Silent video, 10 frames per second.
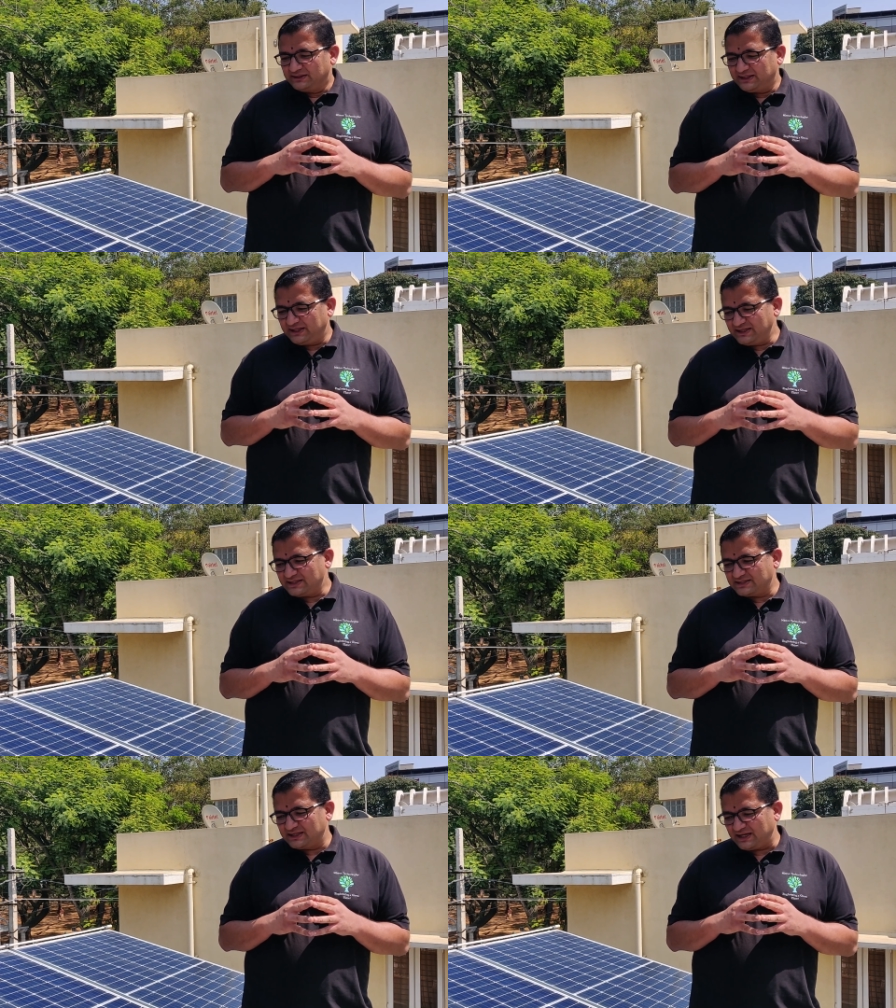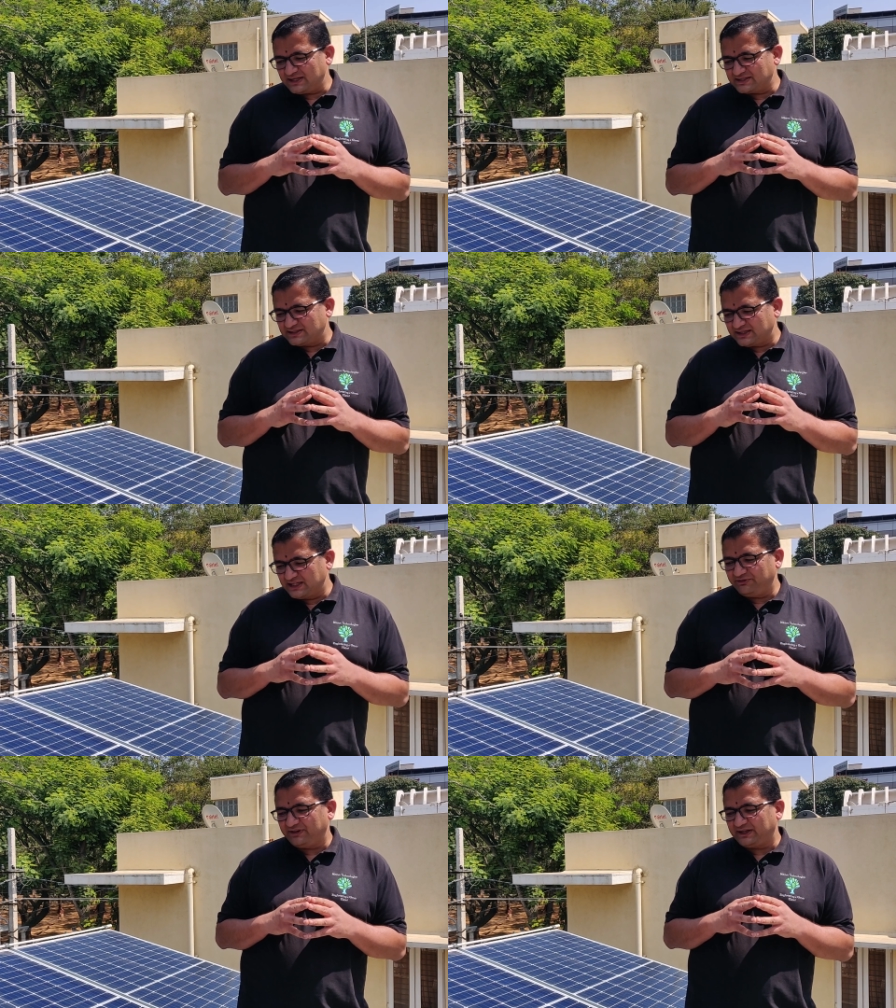There are
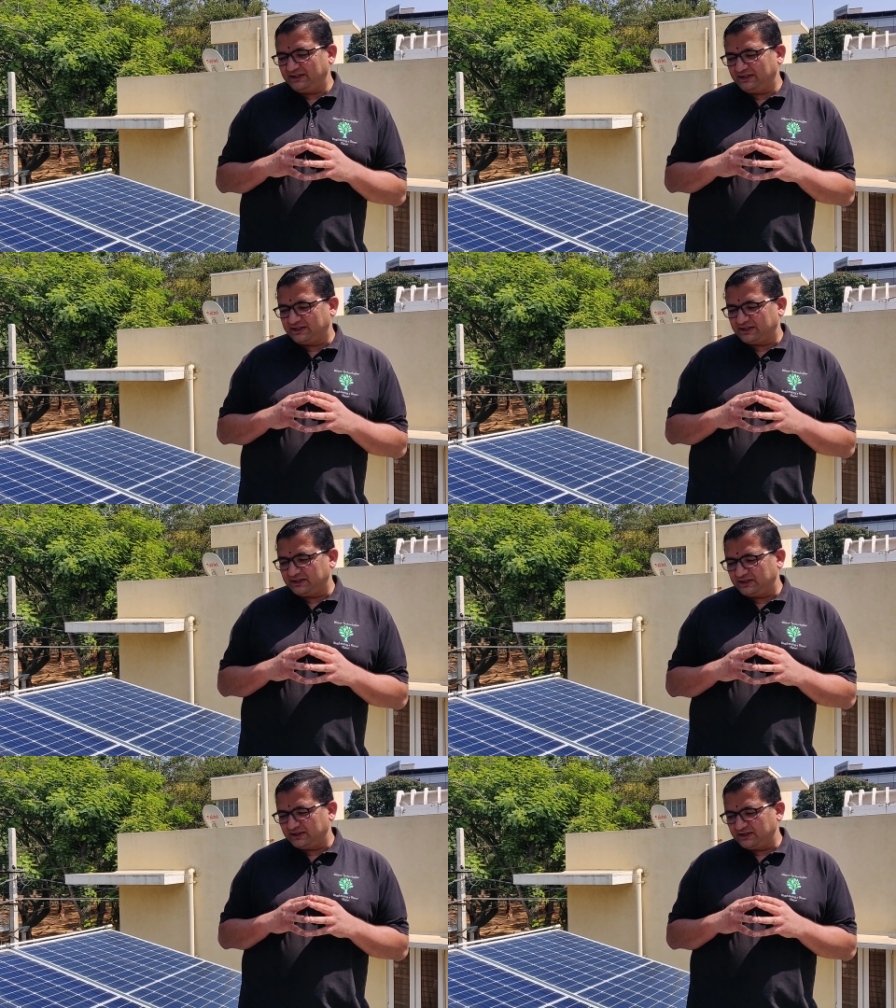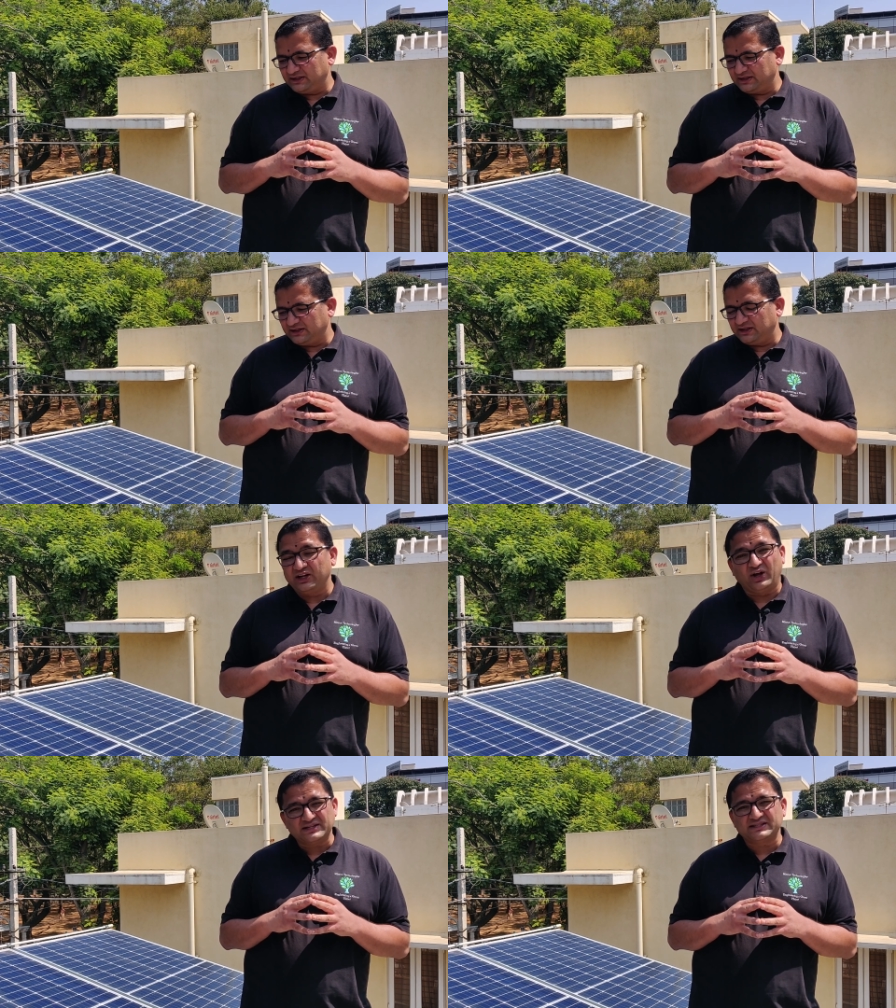significant
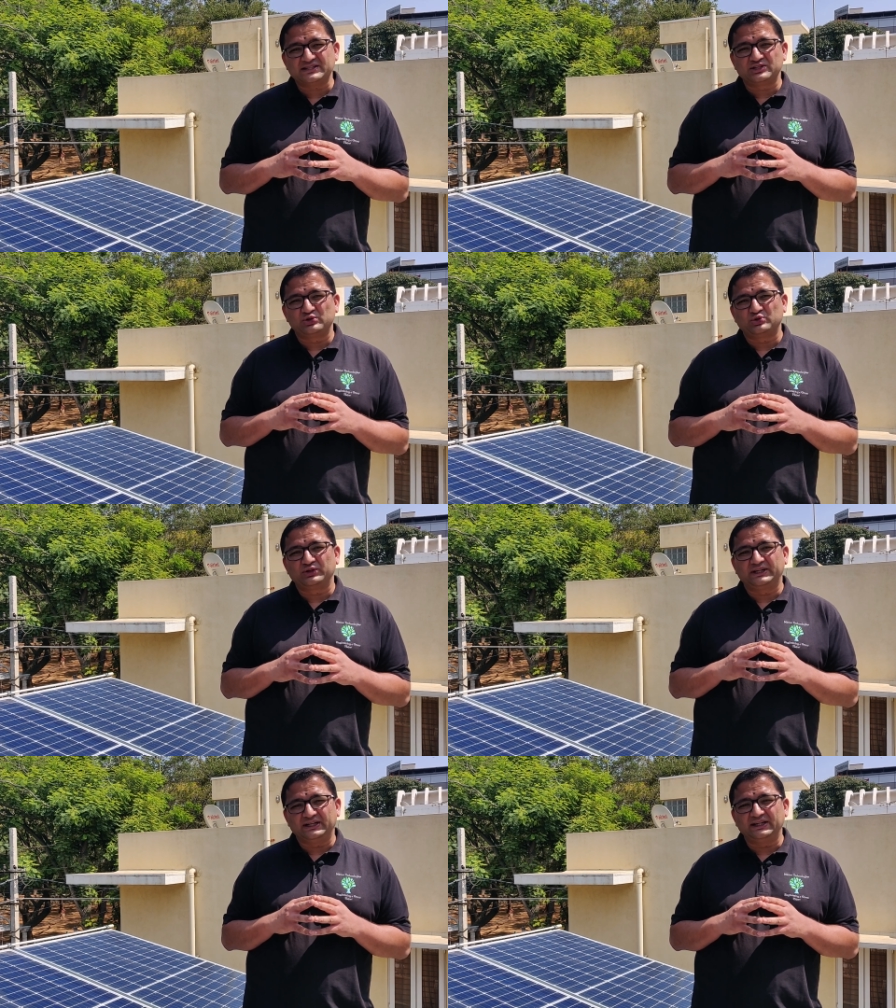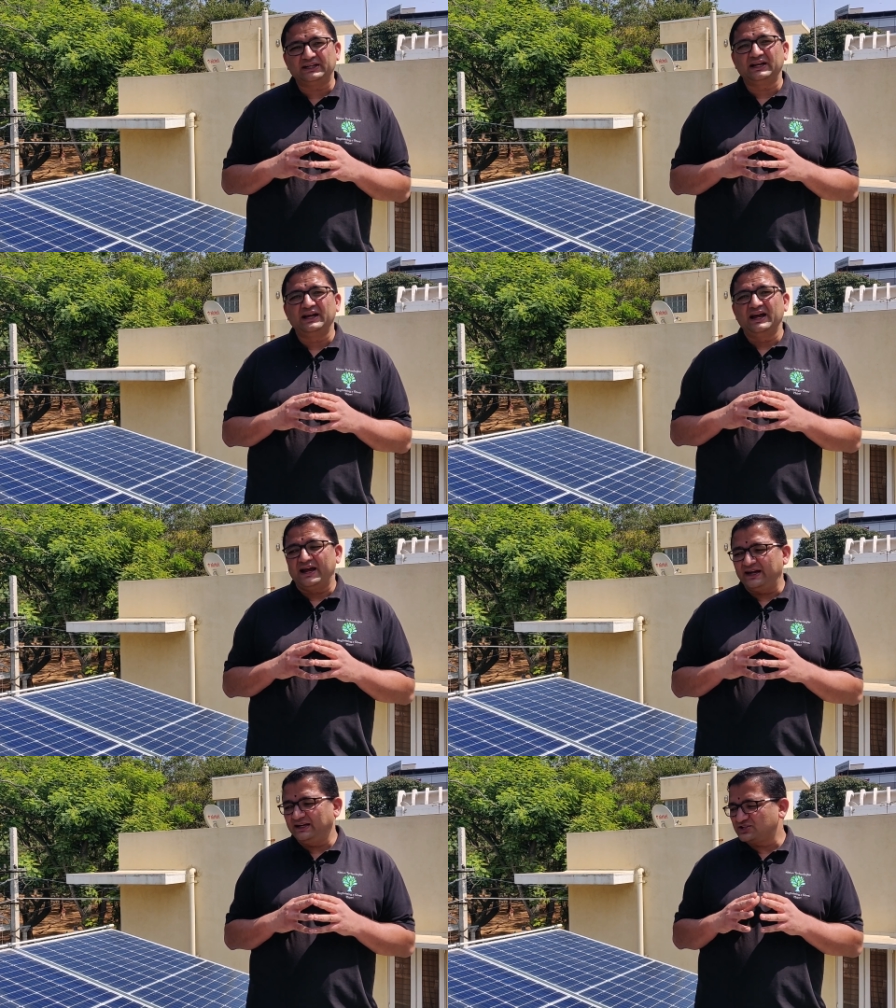losses due to dirt
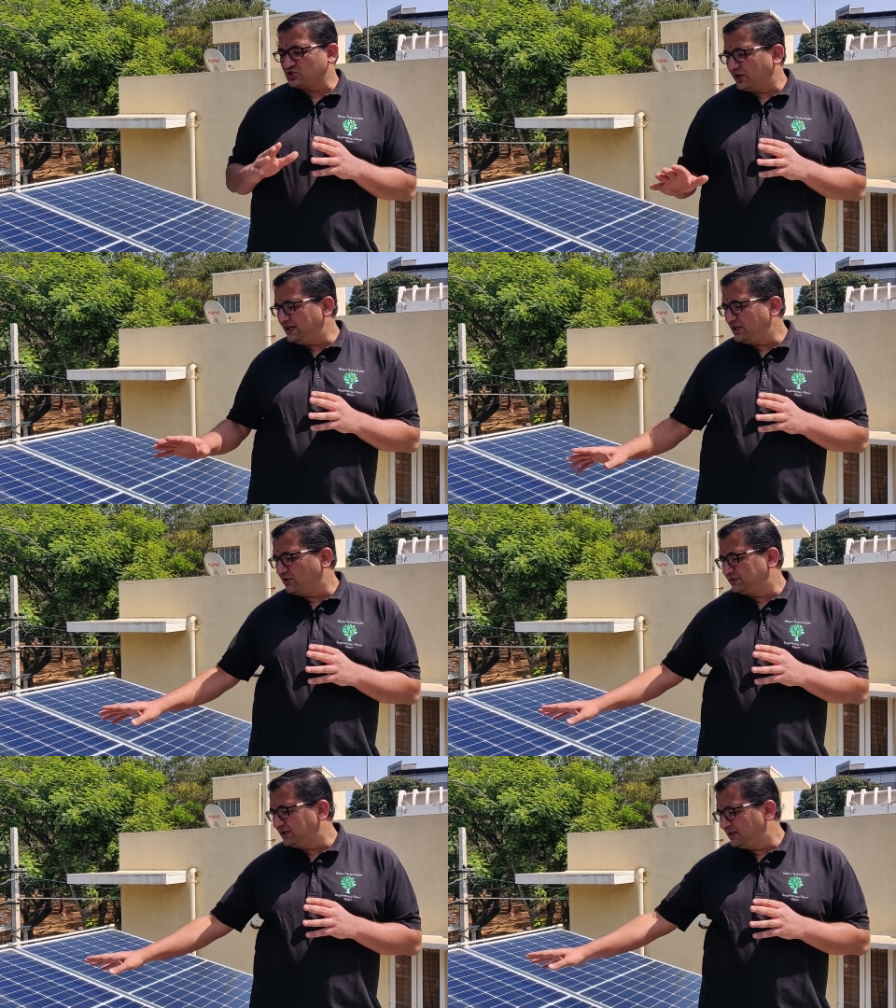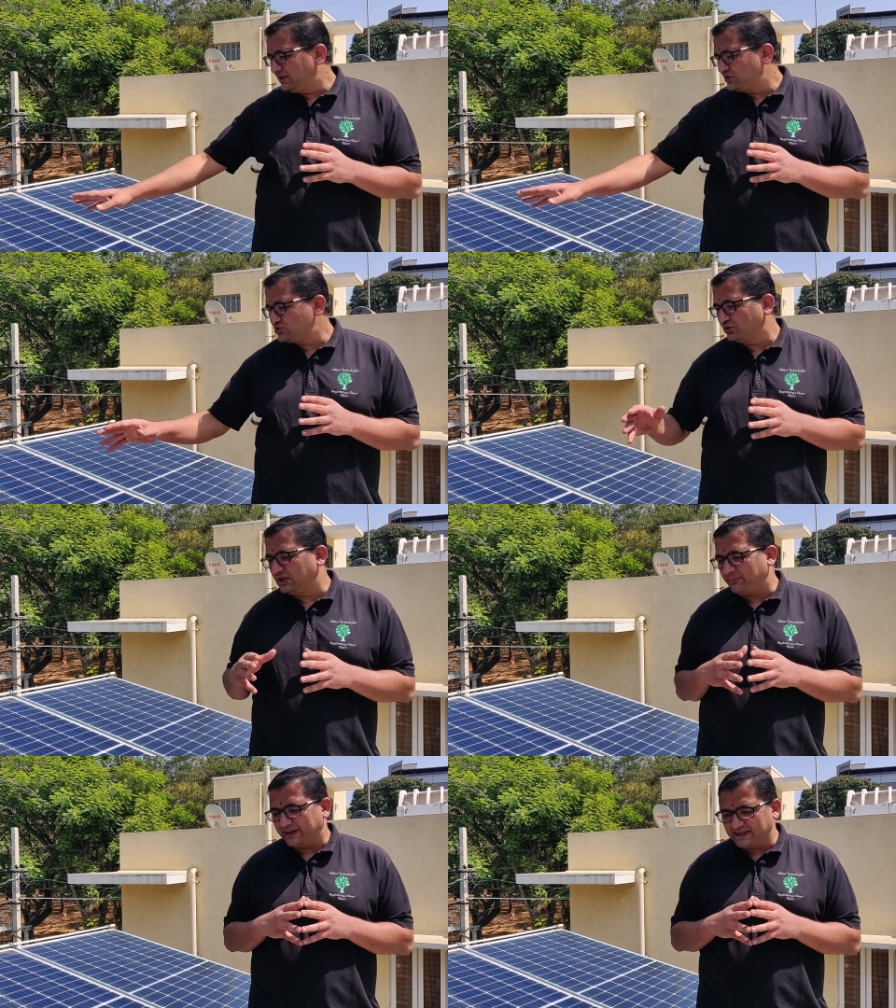and soiling of the
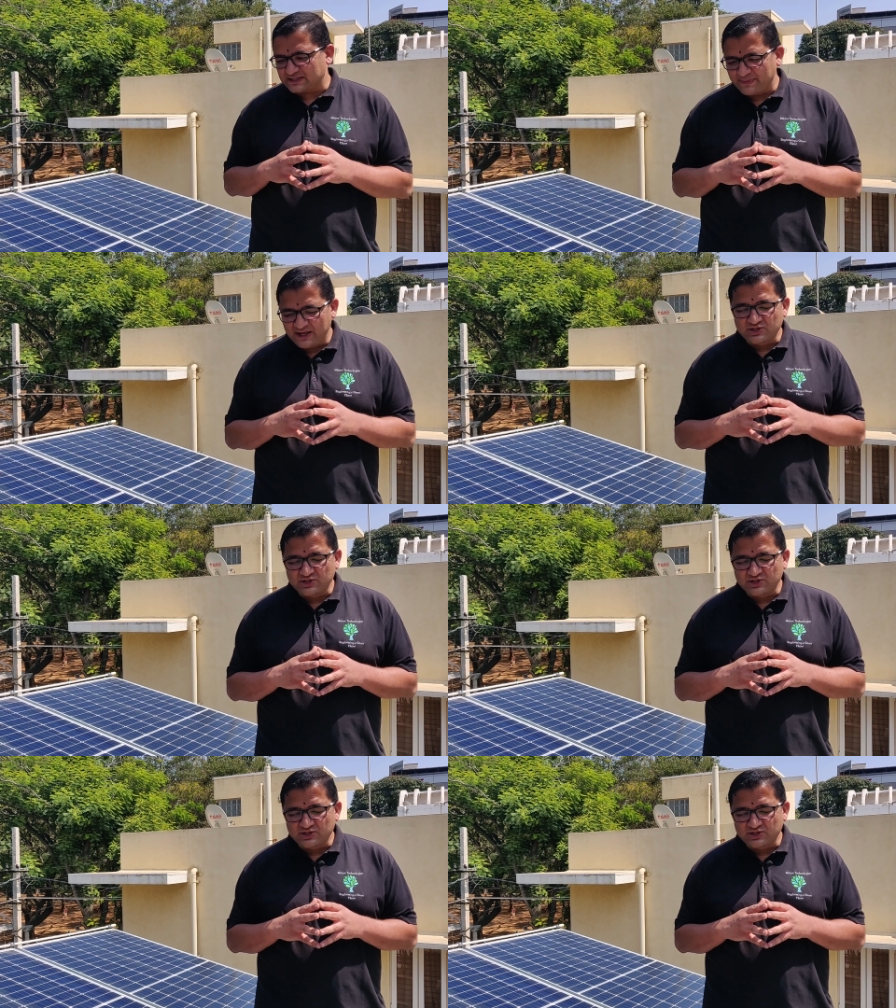solar panels.